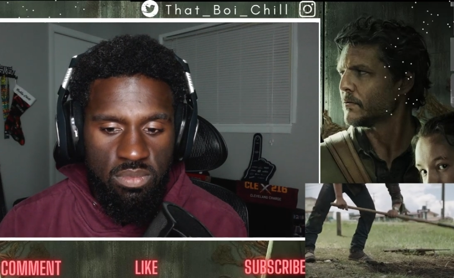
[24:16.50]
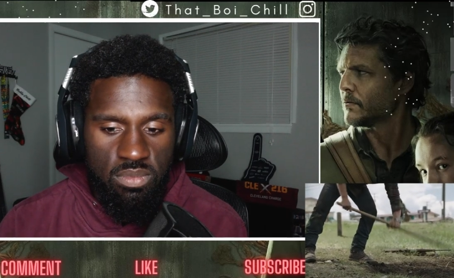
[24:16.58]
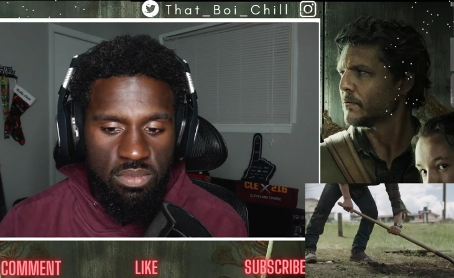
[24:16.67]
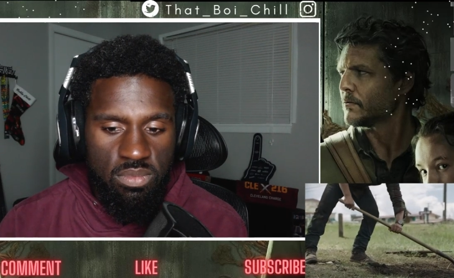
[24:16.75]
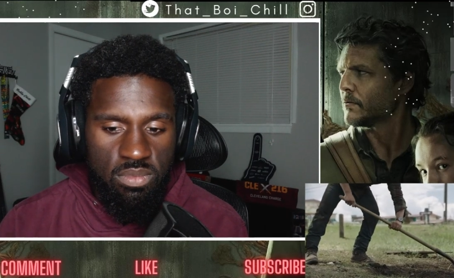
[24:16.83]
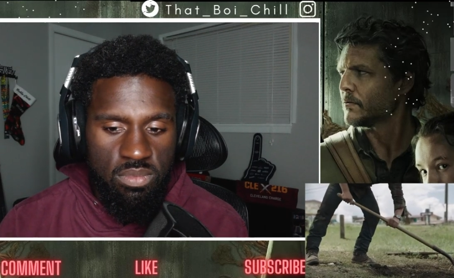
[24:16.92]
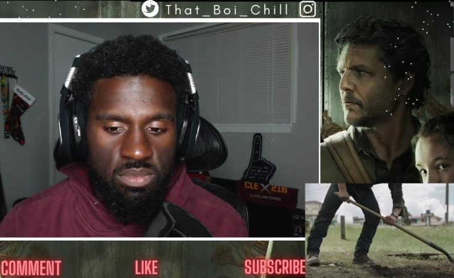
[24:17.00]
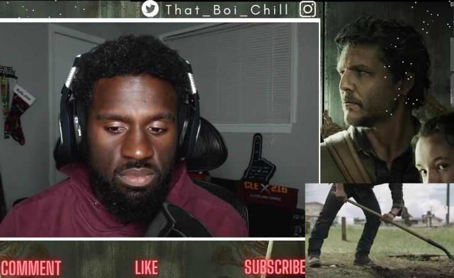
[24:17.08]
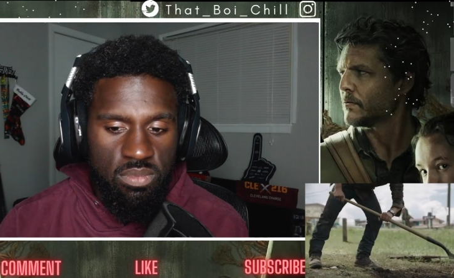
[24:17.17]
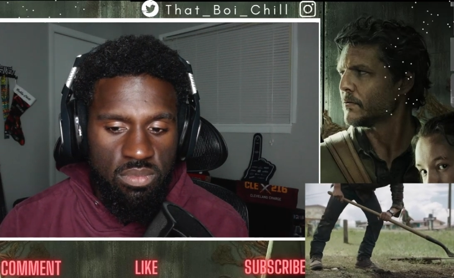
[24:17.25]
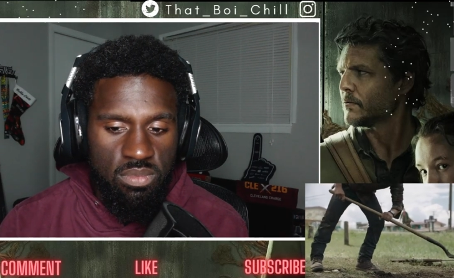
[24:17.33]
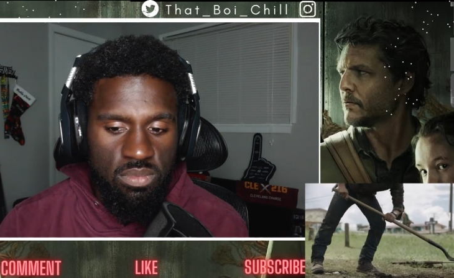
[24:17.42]

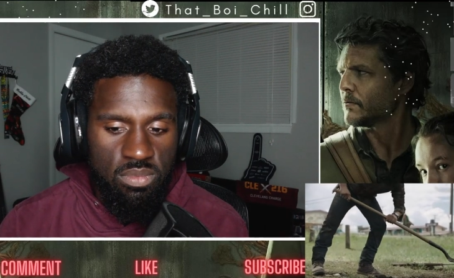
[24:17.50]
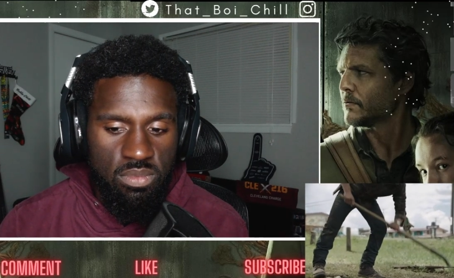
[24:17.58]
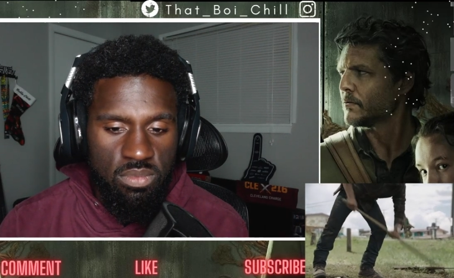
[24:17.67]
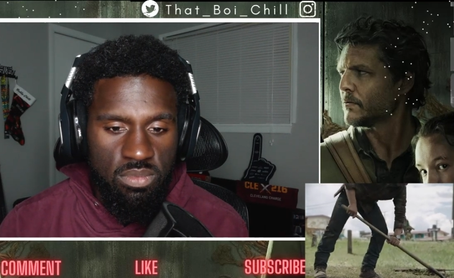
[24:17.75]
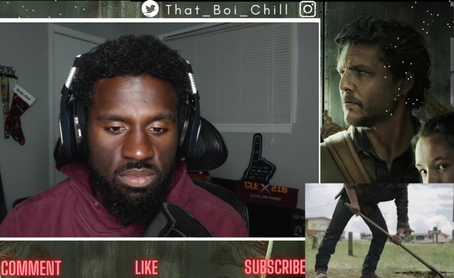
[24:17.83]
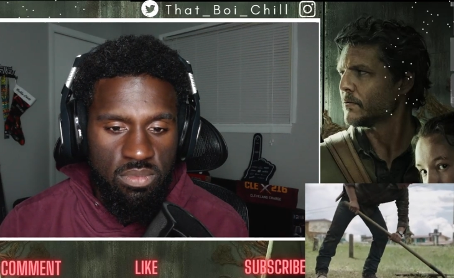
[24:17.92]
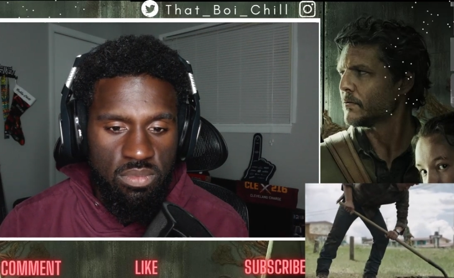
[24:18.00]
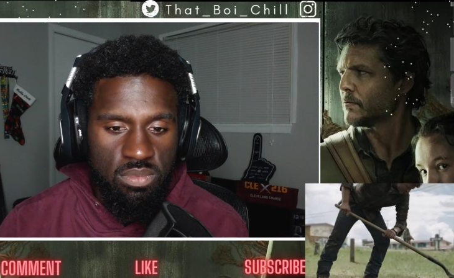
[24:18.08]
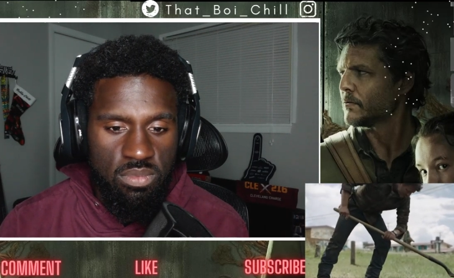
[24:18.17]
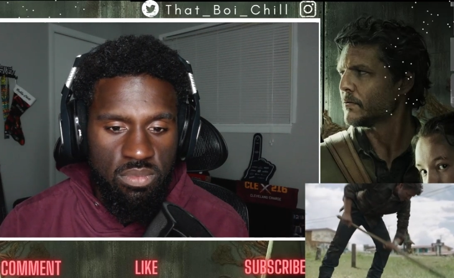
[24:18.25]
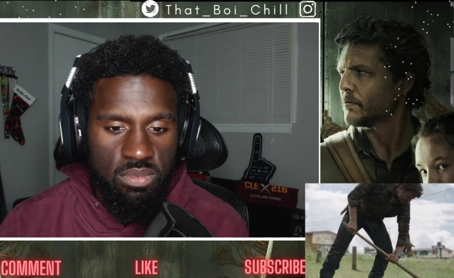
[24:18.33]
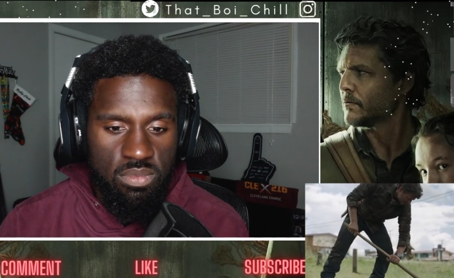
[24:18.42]

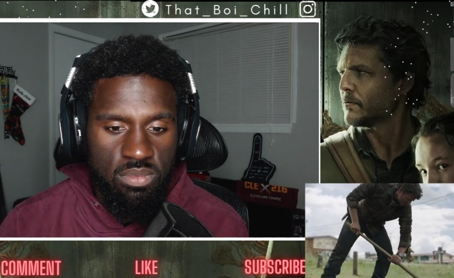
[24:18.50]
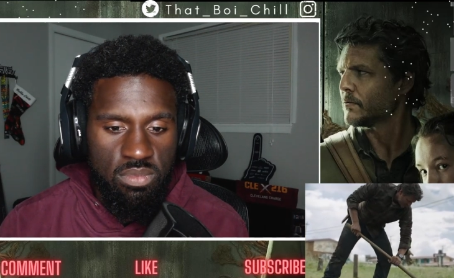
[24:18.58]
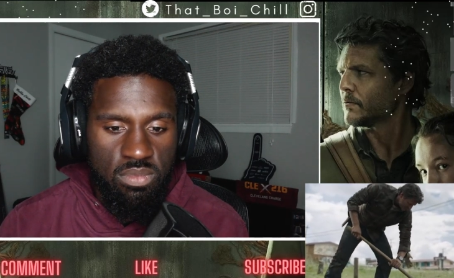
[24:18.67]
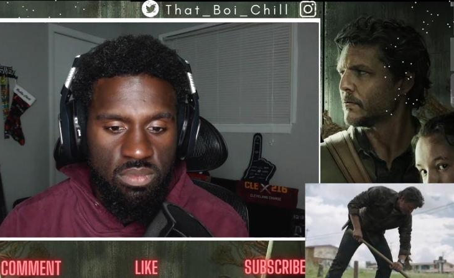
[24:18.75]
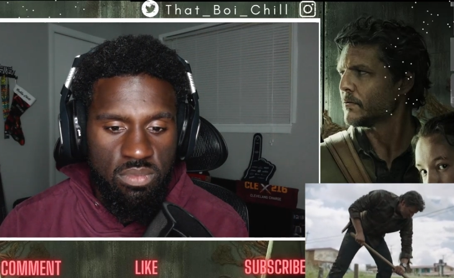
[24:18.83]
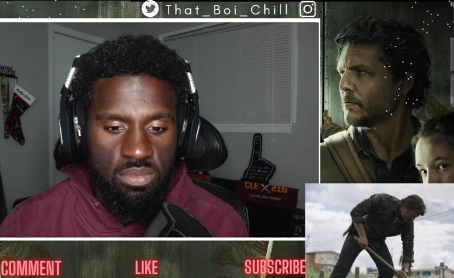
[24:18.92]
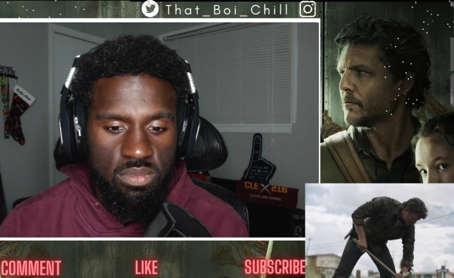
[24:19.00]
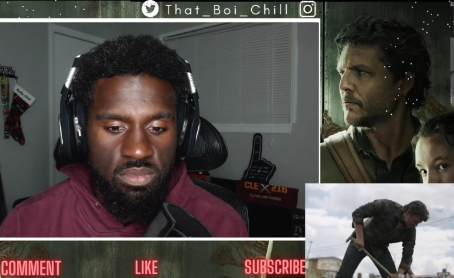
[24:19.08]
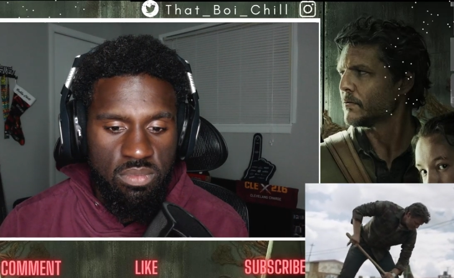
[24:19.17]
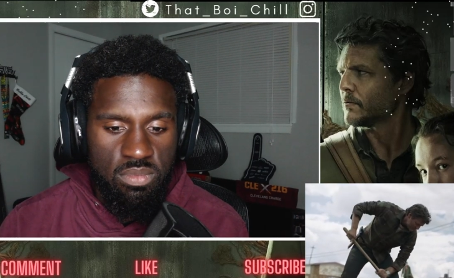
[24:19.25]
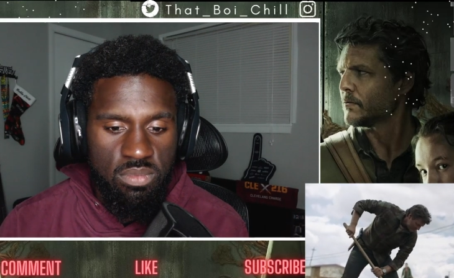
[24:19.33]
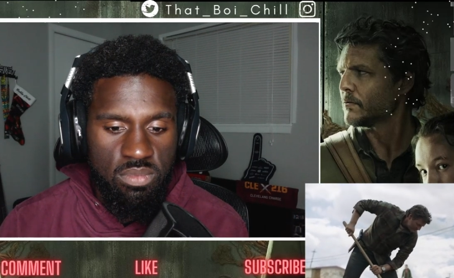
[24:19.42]

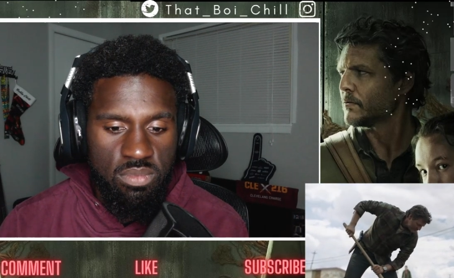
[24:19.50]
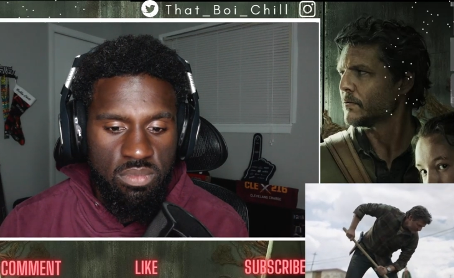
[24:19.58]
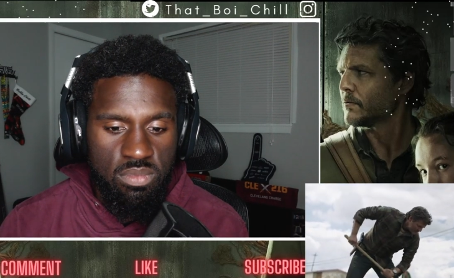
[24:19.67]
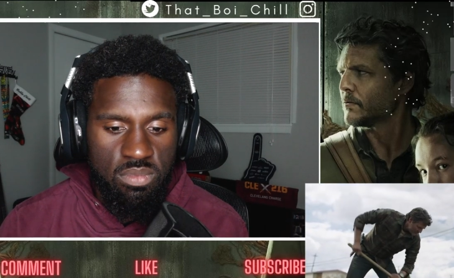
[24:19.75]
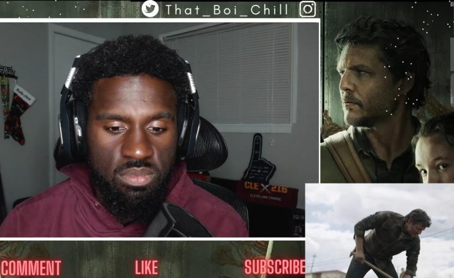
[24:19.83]
Nothing is said.